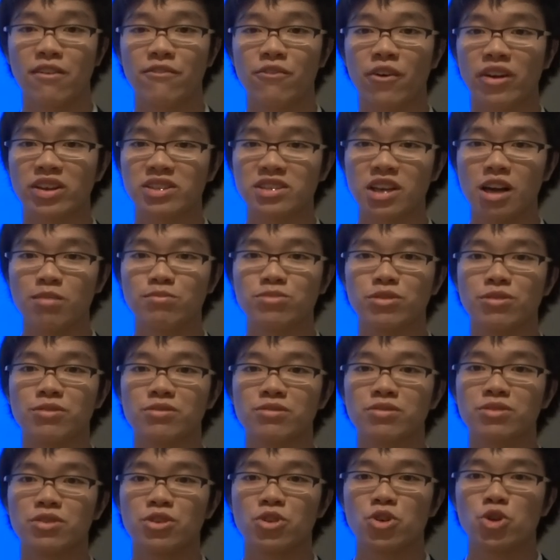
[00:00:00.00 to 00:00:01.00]
For
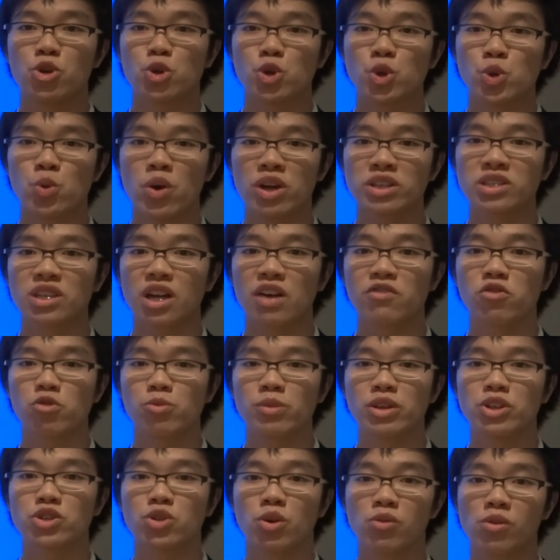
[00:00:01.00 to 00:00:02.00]
example, US
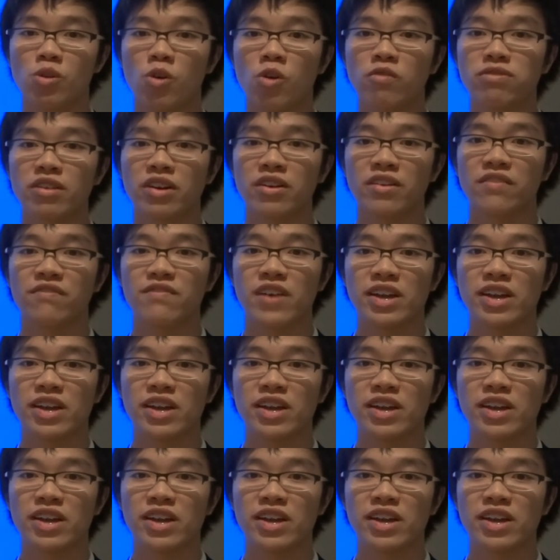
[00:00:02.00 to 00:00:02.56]
government took over